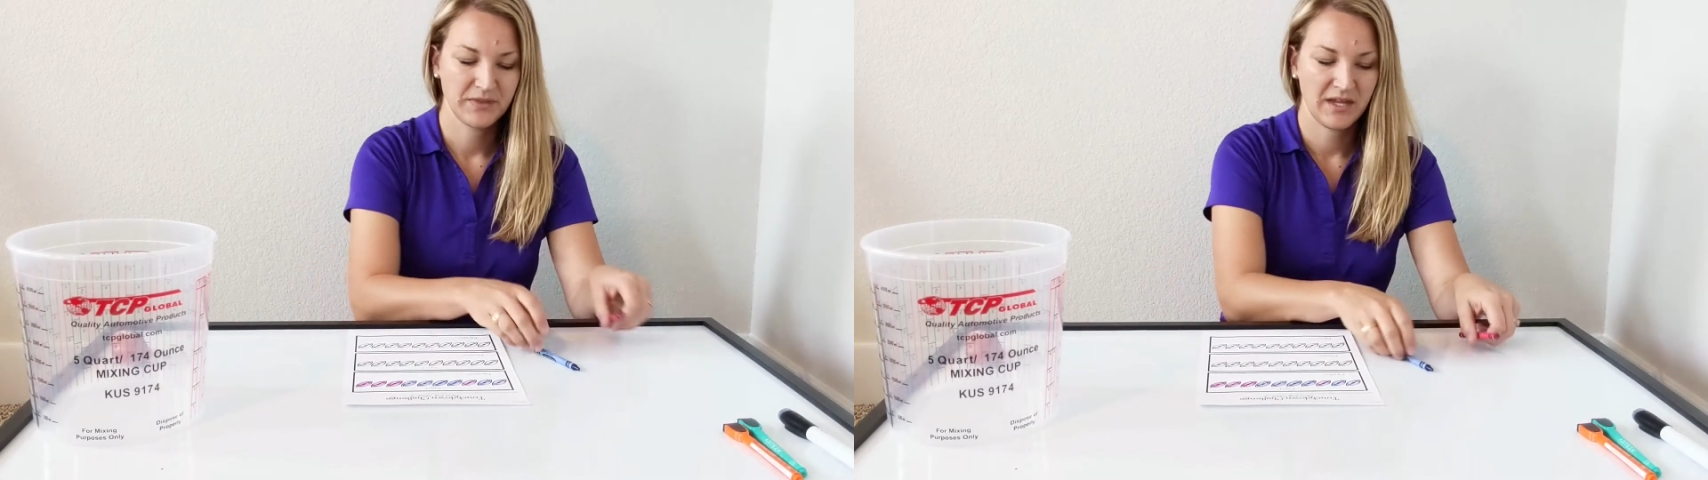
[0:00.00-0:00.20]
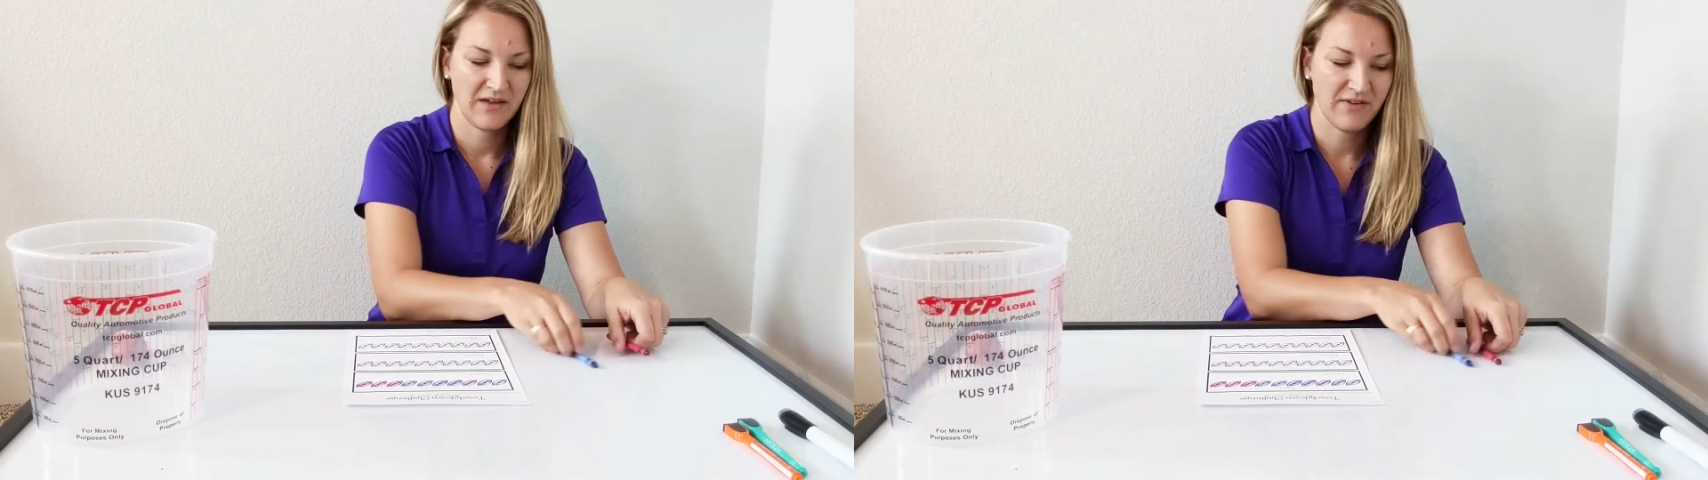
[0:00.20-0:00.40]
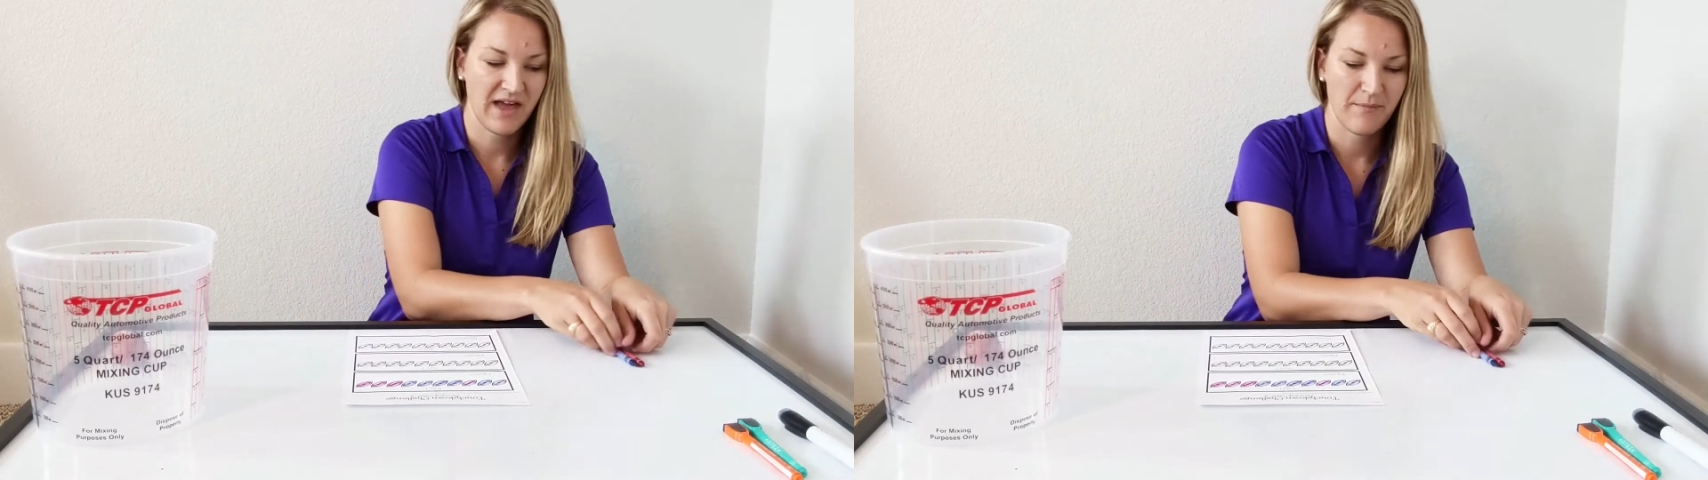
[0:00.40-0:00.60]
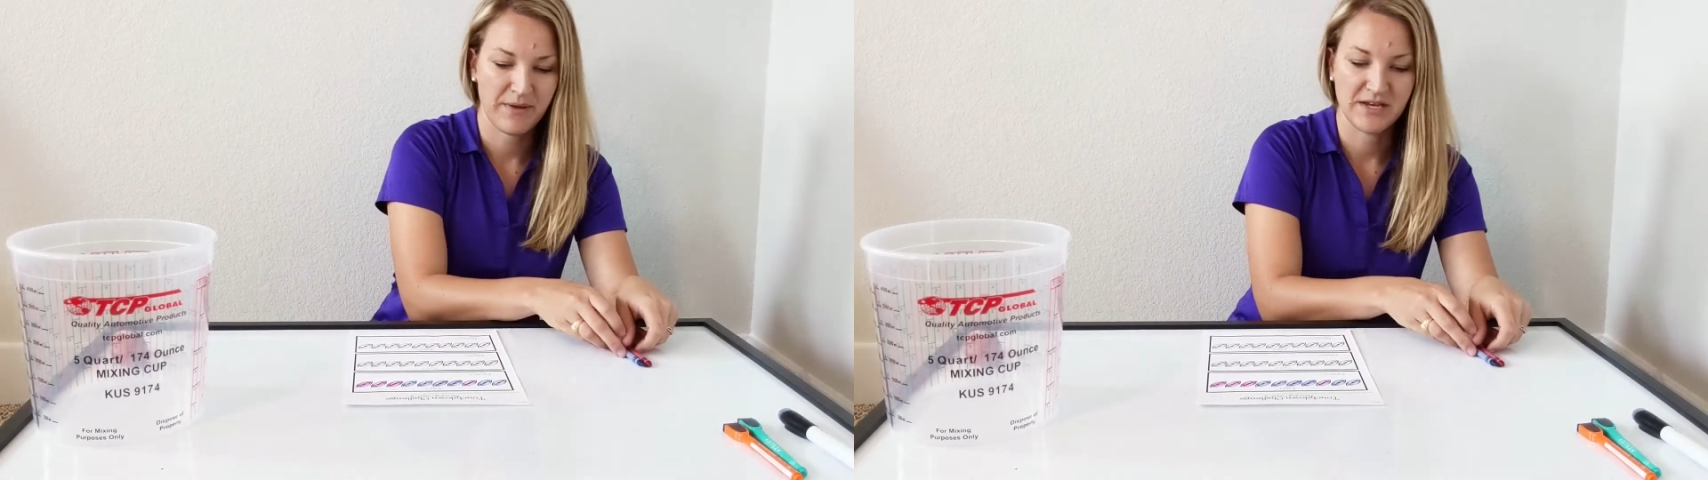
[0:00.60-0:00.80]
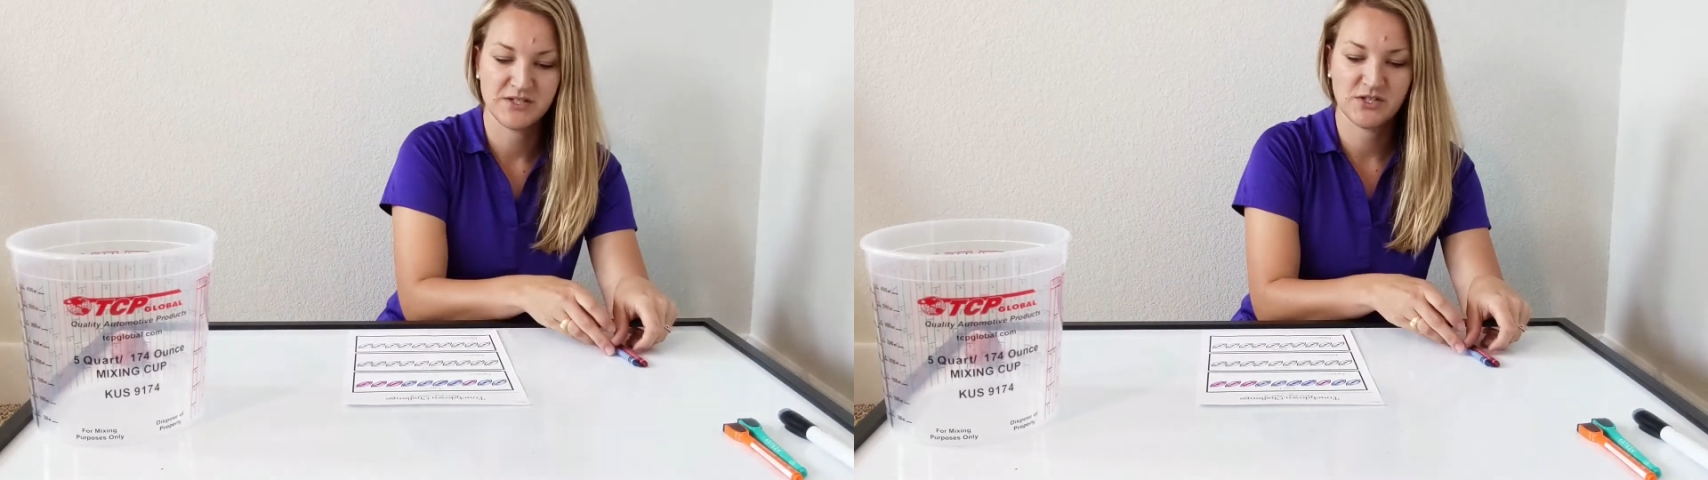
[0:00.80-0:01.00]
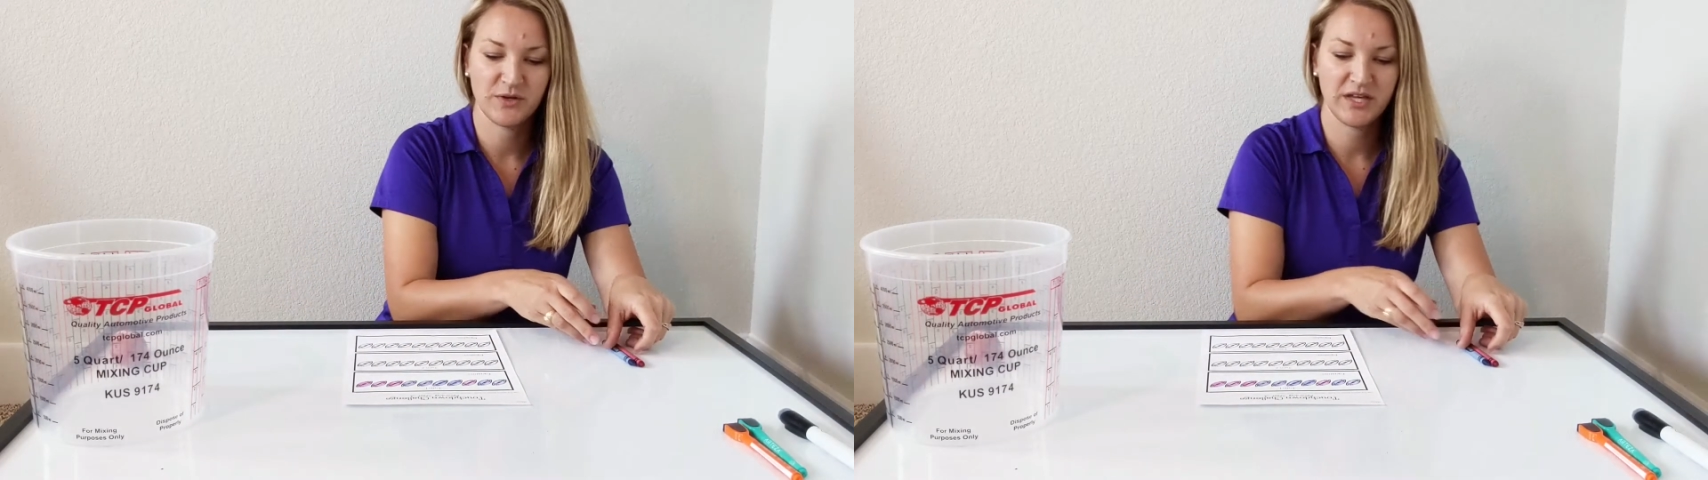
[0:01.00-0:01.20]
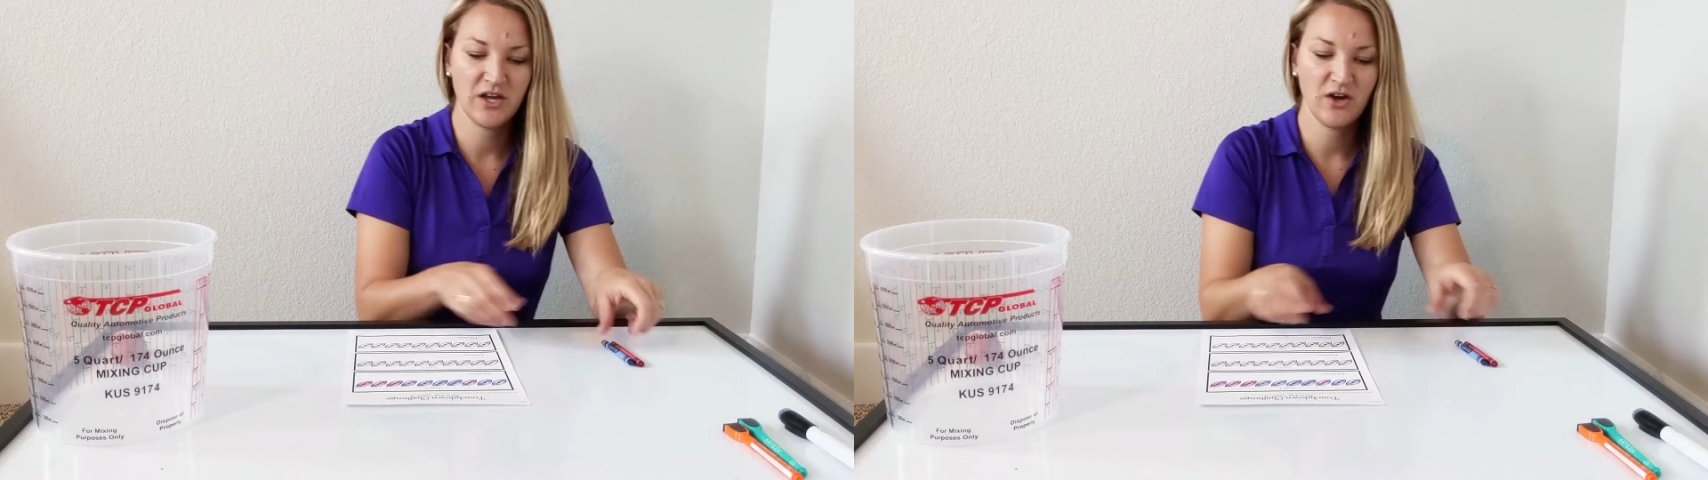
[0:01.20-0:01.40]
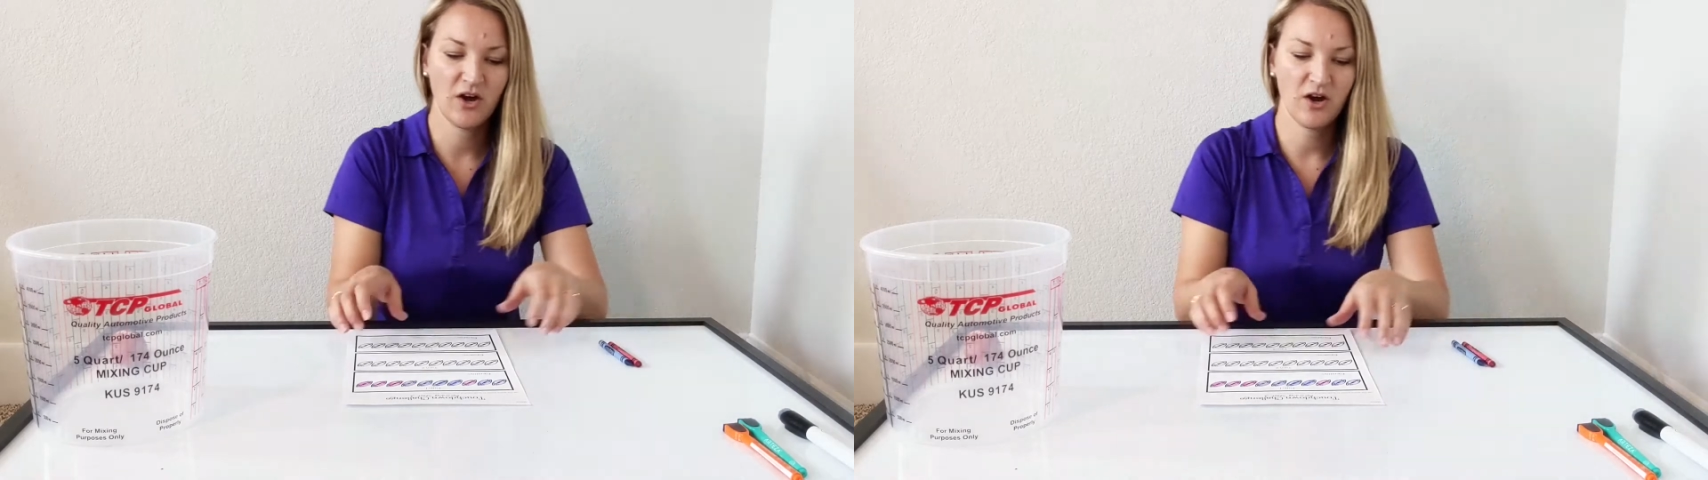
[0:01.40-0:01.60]
have happened. So
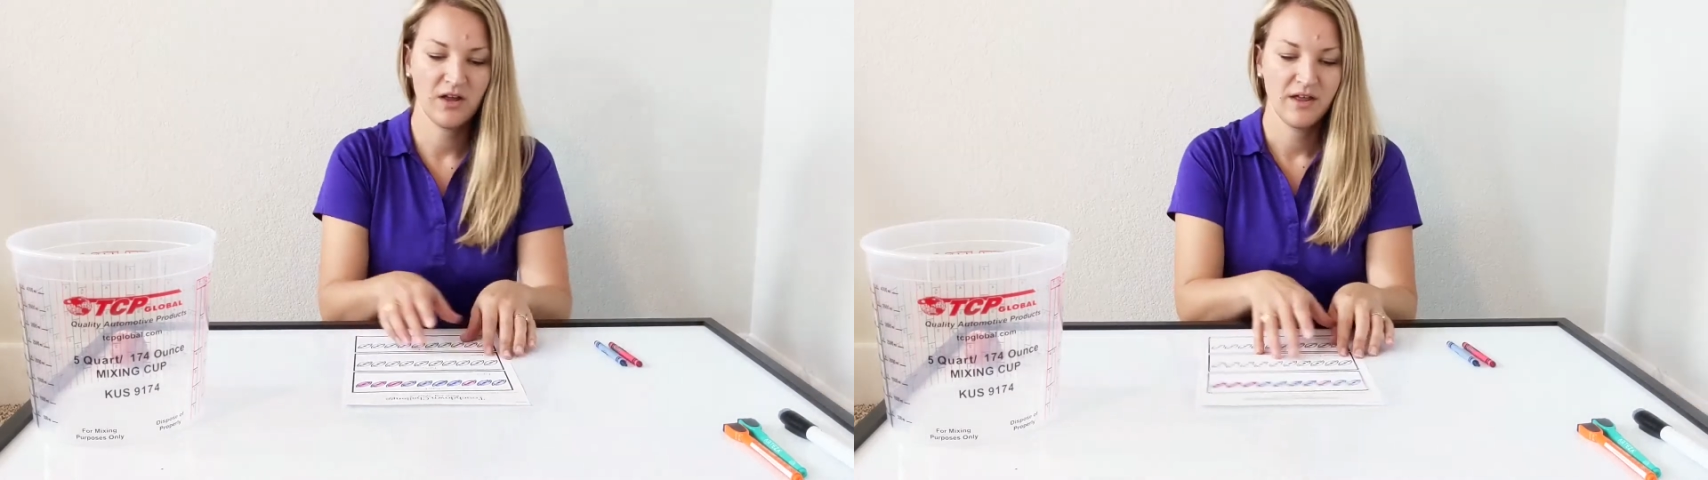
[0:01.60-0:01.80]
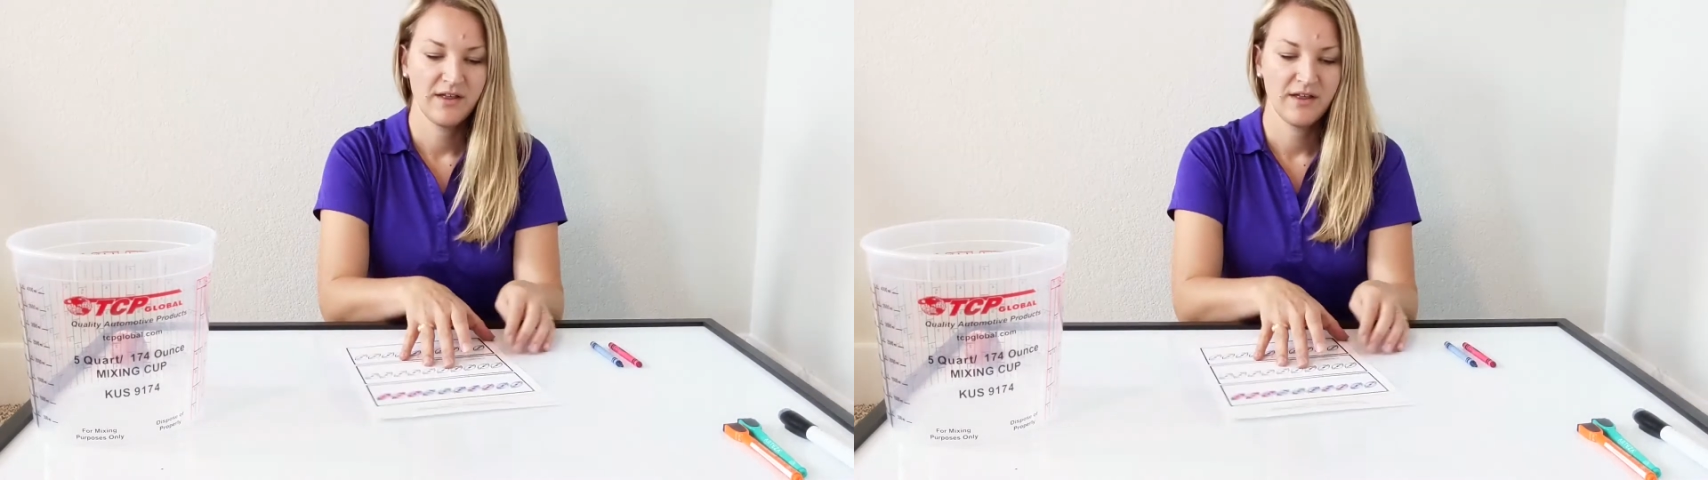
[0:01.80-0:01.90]
here